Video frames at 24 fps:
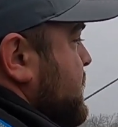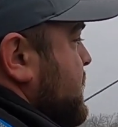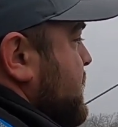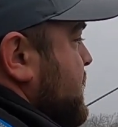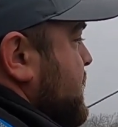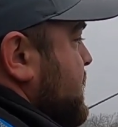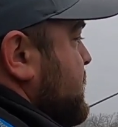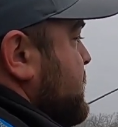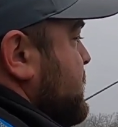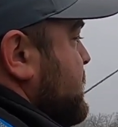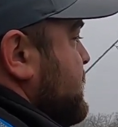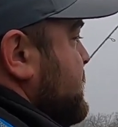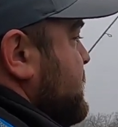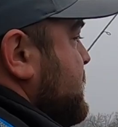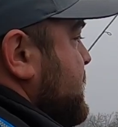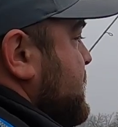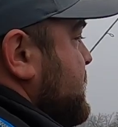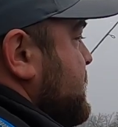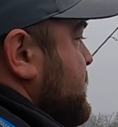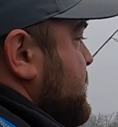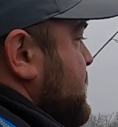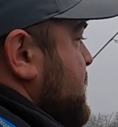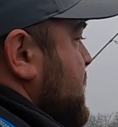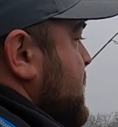conditions
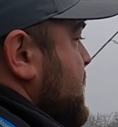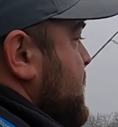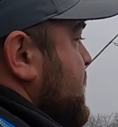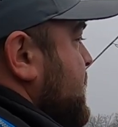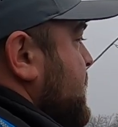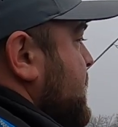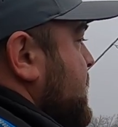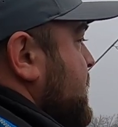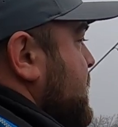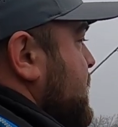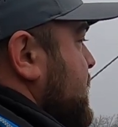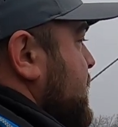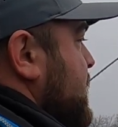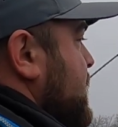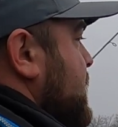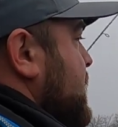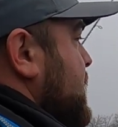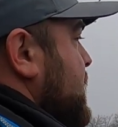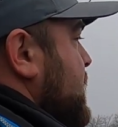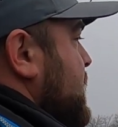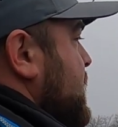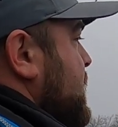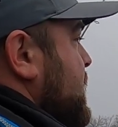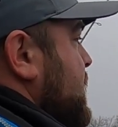yesterday,
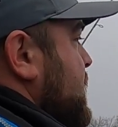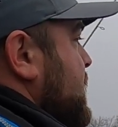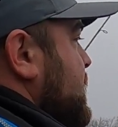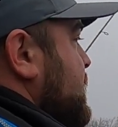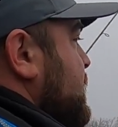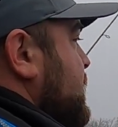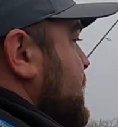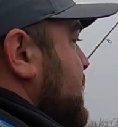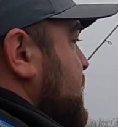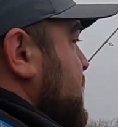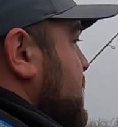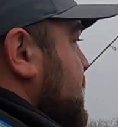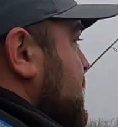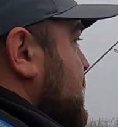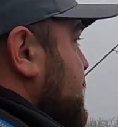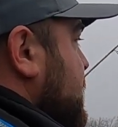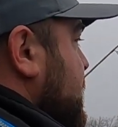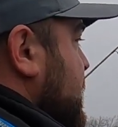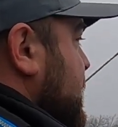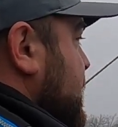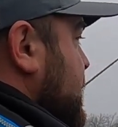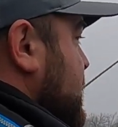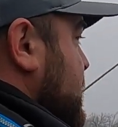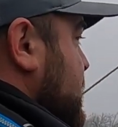but it all
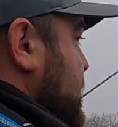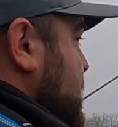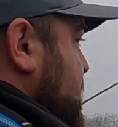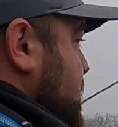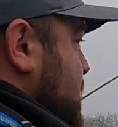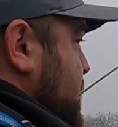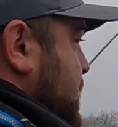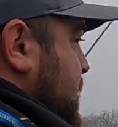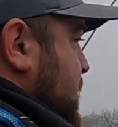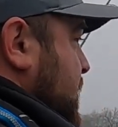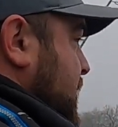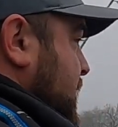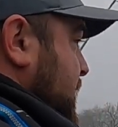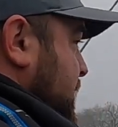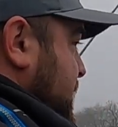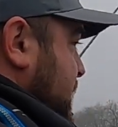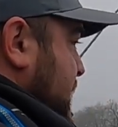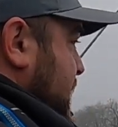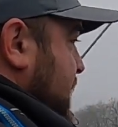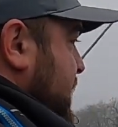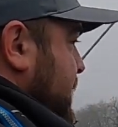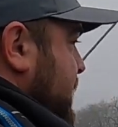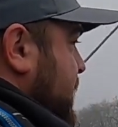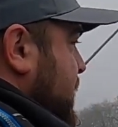kind of unthawed in
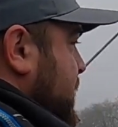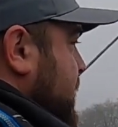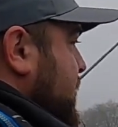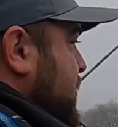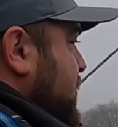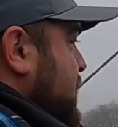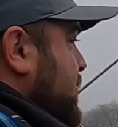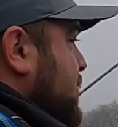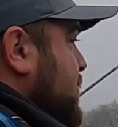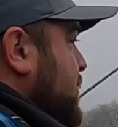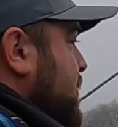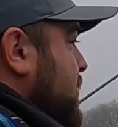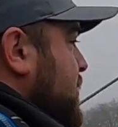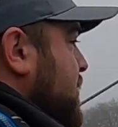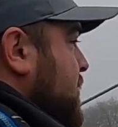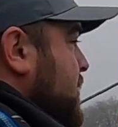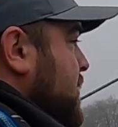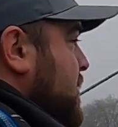the afternoon.